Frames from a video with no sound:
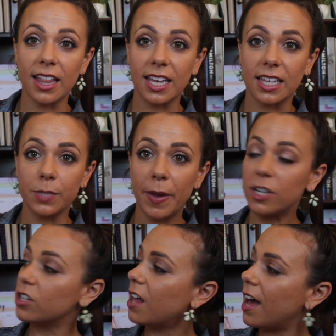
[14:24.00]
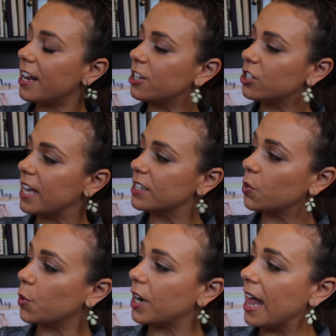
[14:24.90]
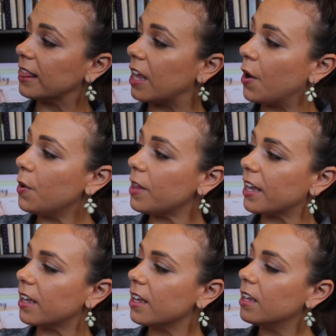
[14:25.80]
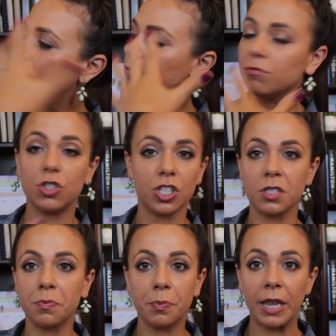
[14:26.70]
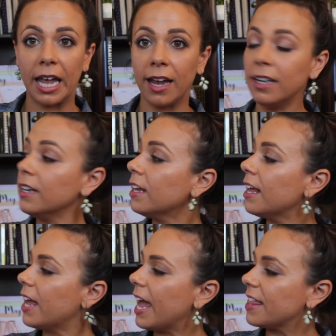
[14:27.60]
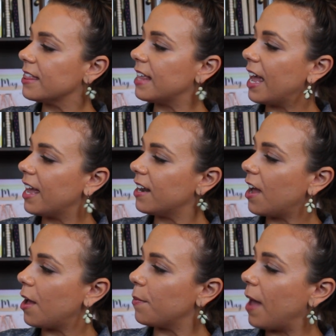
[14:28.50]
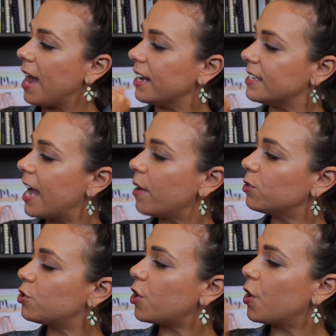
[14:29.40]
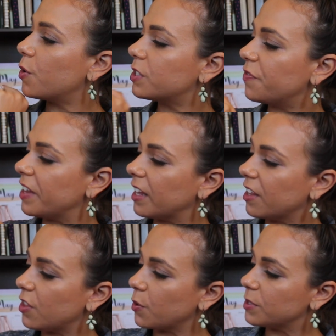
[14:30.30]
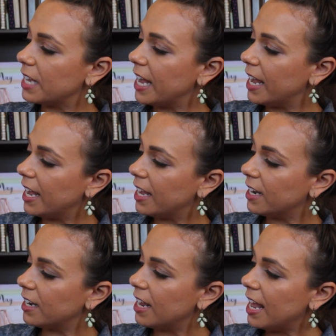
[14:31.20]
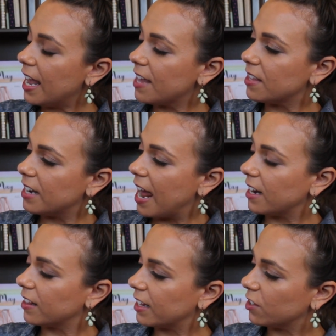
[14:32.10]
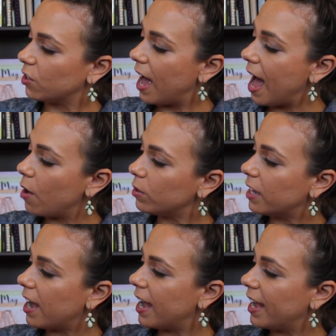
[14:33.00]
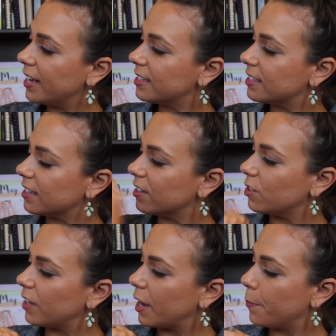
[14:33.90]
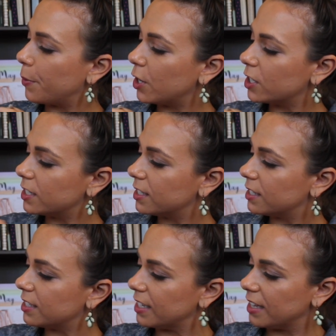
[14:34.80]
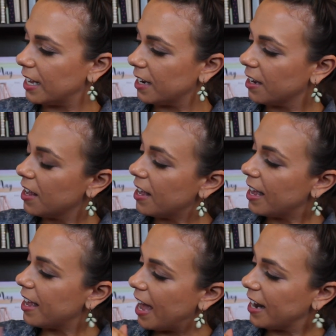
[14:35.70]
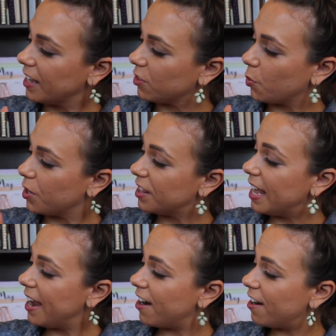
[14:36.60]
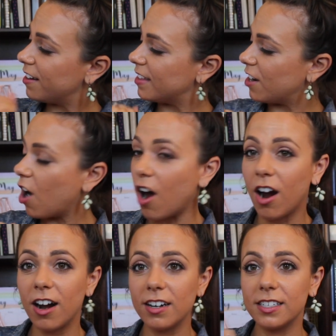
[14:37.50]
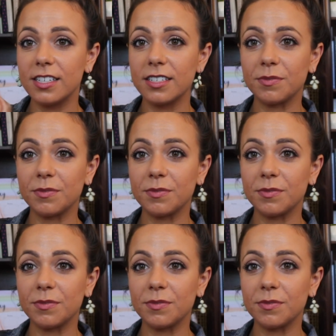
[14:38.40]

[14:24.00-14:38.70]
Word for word: I like this page a lot. It just has the word hello, like just plain, and then um, adding downstrokes, filling those in, and then adding like little outlines and little like bursts, and then adding the word there, and then a heart.